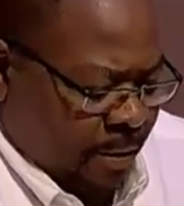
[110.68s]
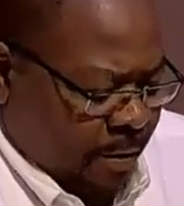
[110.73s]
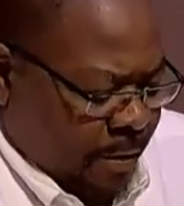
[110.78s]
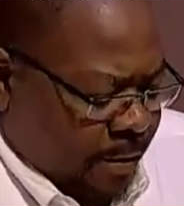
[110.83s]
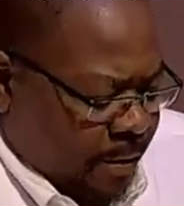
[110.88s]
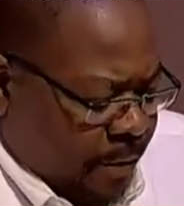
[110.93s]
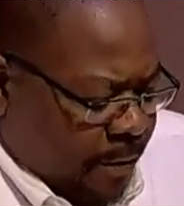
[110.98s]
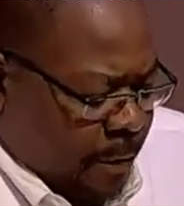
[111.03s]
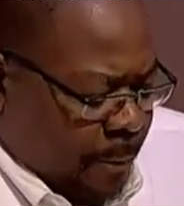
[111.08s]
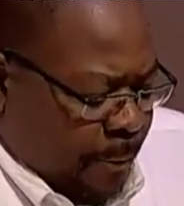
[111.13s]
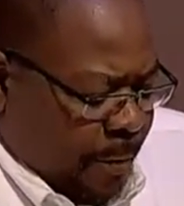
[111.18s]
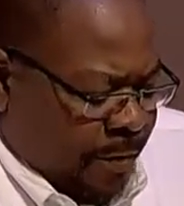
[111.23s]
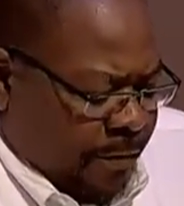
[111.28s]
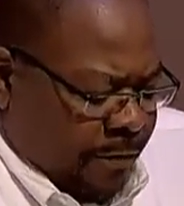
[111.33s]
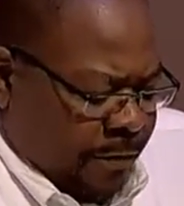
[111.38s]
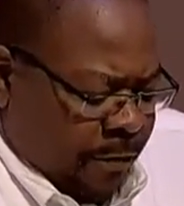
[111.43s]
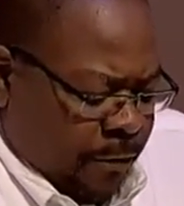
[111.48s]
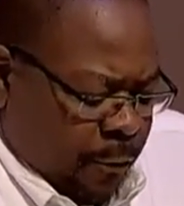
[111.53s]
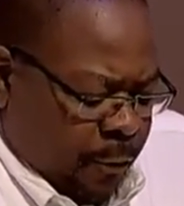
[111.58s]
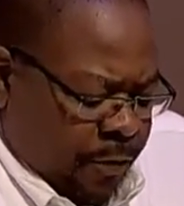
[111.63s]
the
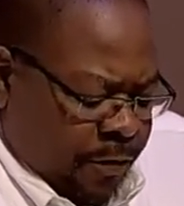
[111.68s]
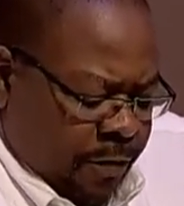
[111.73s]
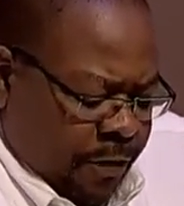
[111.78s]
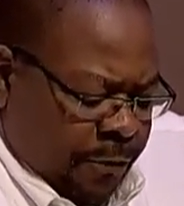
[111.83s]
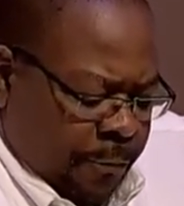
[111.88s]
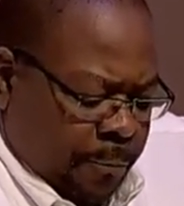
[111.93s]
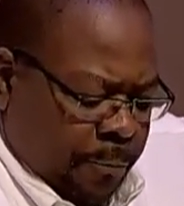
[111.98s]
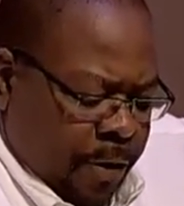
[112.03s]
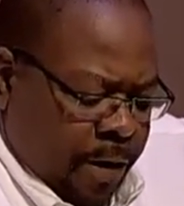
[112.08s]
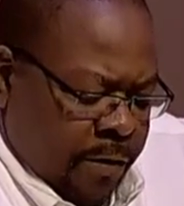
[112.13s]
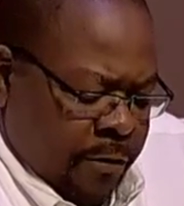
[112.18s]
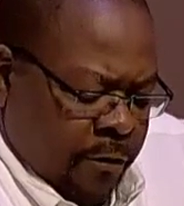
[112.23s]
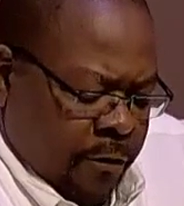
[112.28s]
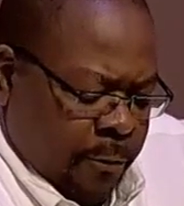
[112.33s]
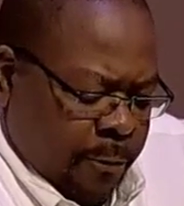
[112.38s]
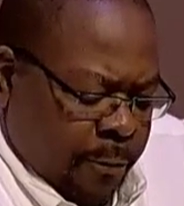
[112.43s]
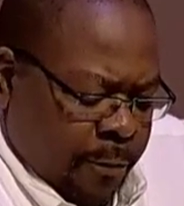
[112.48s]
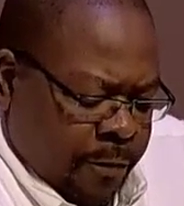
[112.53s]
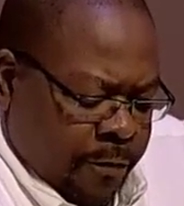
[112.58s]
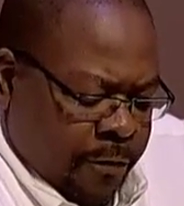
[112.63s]
passage we just read
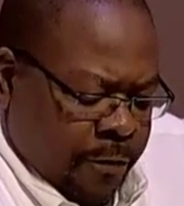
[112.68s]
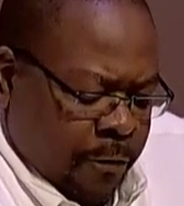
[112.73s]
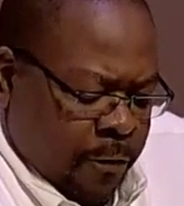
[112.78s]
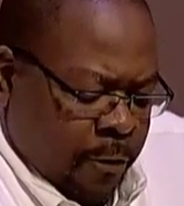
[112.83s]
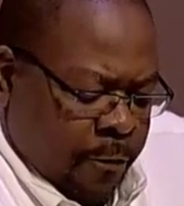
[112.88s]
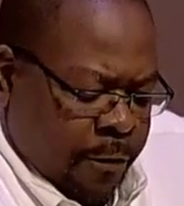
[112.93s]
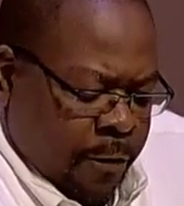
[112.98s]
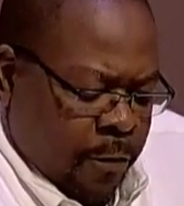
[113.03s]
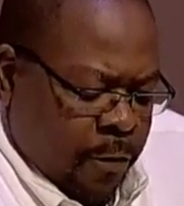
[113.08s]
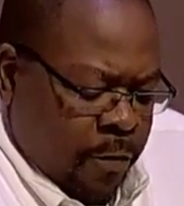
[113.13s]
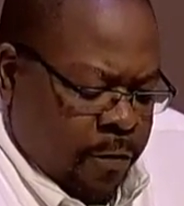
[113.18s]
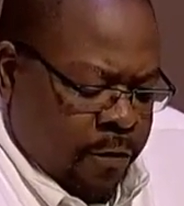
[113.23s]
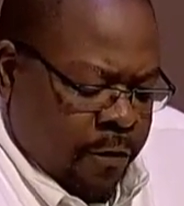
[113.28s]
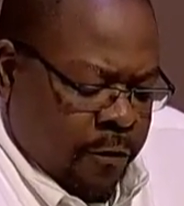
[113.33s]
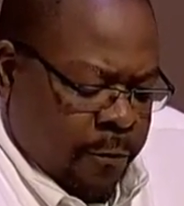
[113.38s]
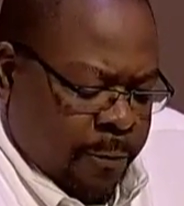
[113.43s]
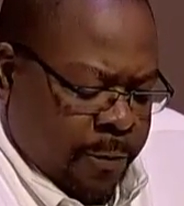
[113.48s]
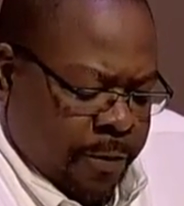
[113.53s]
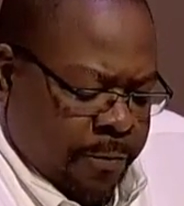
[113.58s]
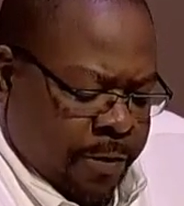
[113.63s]
speaks of the Holy
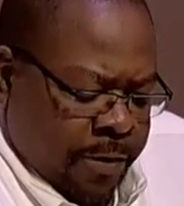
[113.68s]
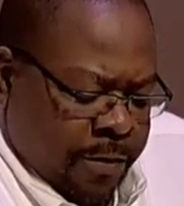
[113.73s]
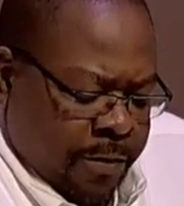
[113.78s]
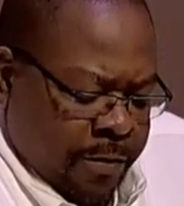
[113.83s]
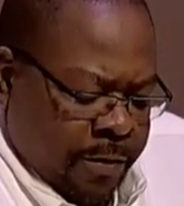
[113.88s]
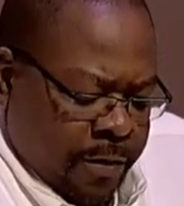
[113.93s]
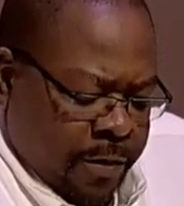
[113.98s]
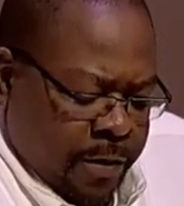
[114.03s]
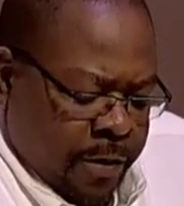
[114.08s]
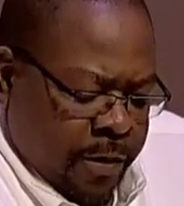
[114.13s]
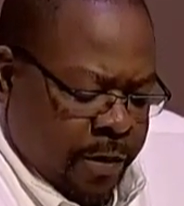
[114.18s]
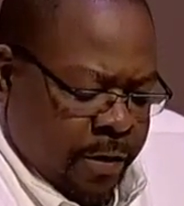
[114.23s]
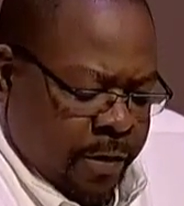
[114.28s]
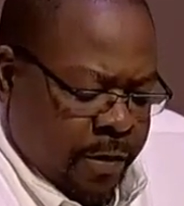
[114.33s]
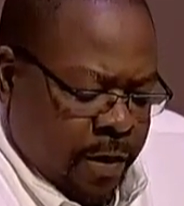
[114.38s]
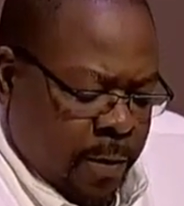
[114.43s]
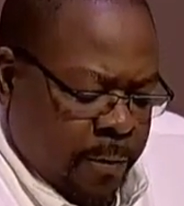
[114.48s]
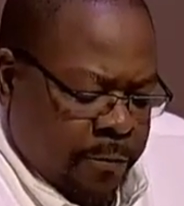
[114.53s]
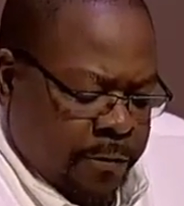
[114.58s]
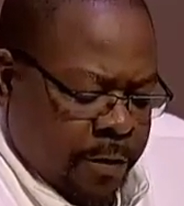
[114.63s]
Spirit and
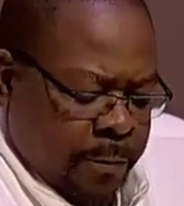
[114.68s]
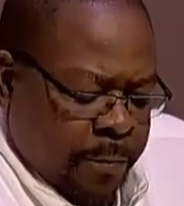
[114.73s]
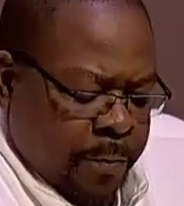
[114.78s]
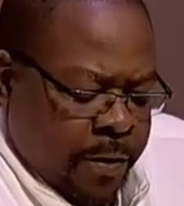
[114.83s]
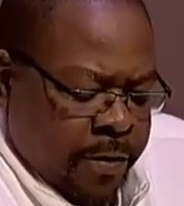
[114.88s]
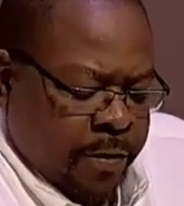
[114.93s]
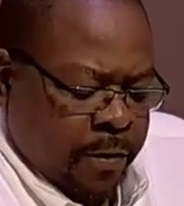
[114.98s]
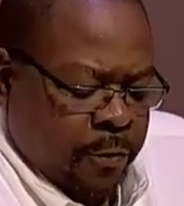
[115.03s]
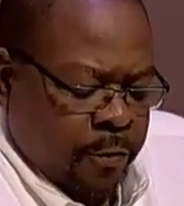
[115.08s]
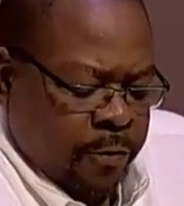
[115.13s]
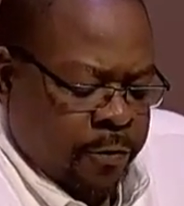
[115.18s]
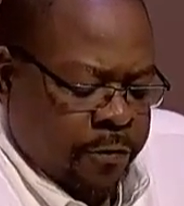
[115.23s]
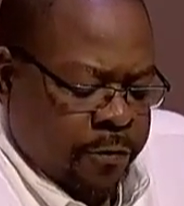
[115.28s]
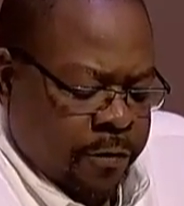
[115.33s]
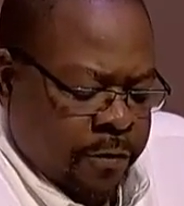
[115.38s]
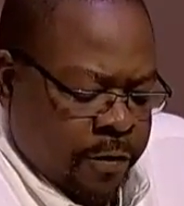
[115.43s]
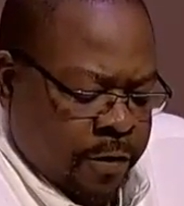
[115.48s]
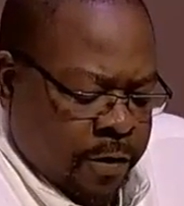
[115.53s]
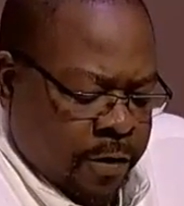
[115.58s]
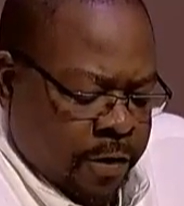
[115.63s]
comes at Pentecost,
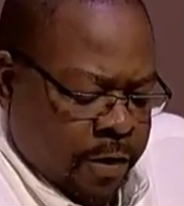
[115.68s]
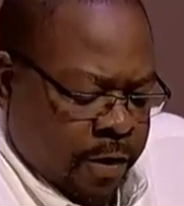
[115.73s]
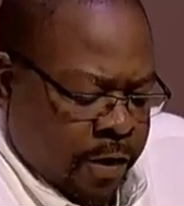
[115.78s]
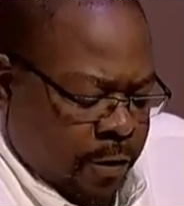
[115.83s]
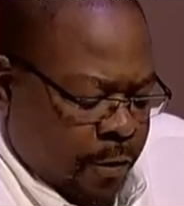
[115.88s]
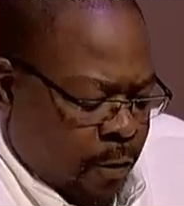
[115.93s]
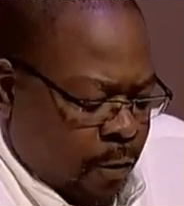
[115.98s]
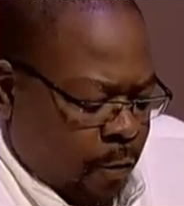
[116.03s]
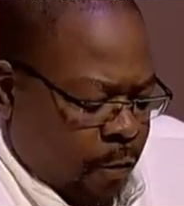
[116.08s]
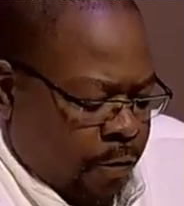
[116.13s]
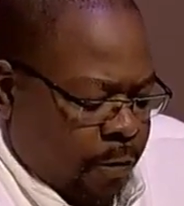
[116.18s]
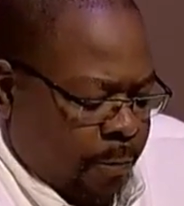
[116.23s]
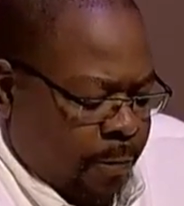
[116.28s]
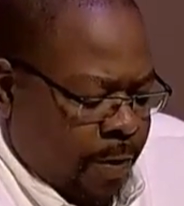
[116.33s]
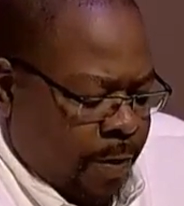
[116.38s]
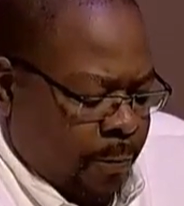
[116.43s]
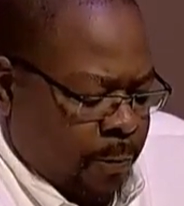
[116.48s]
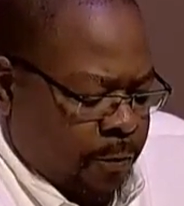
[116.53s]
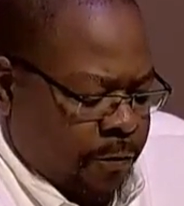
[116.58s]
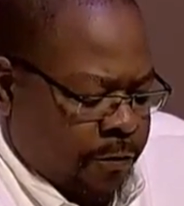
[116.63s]
and all the
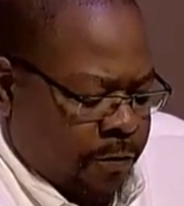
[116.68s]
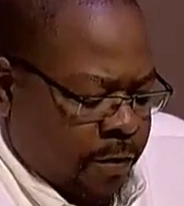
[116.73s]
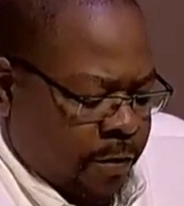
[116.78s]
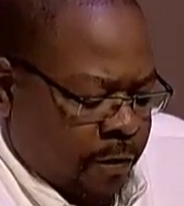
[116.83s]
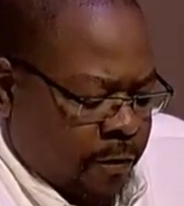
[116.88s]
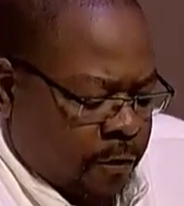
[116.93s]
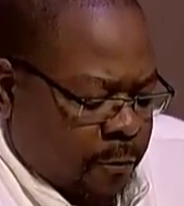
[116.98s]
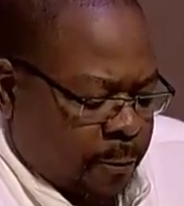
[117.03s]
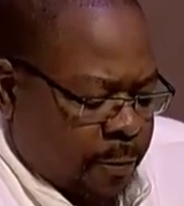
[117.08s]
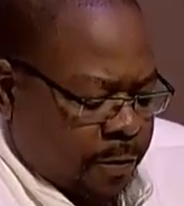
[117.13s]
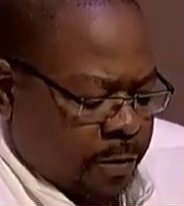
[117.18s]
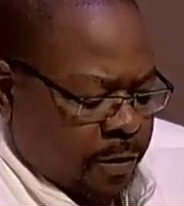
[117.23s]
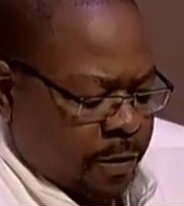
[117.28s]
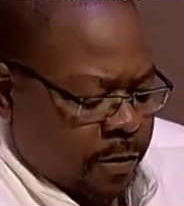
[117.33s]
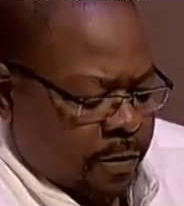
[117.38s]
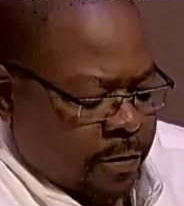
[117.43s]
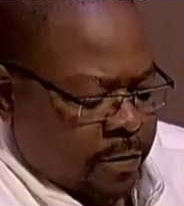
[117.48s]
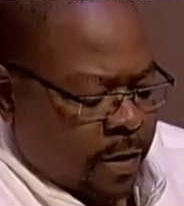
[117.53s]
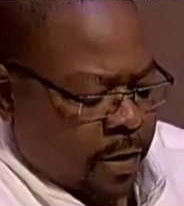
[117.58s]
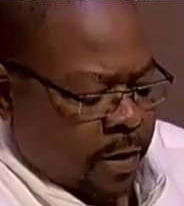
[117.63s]
people started speaking
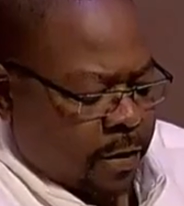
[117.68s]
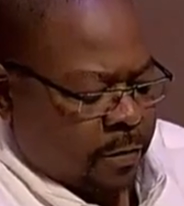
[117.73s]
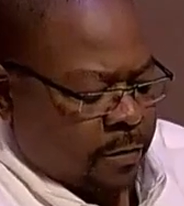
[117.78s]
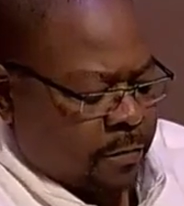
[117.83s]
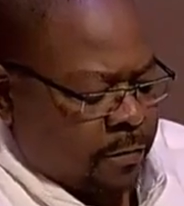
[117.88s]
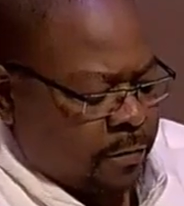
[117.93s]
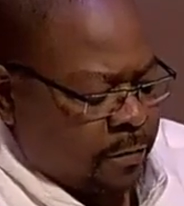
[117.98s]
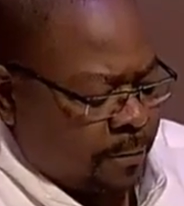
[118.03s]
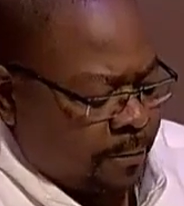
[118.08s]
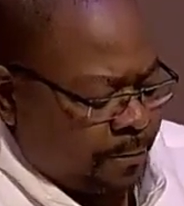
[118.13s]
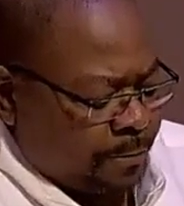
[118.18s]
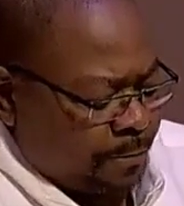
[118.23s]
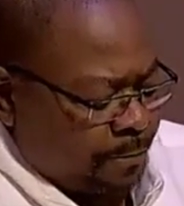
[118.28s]
in tongues.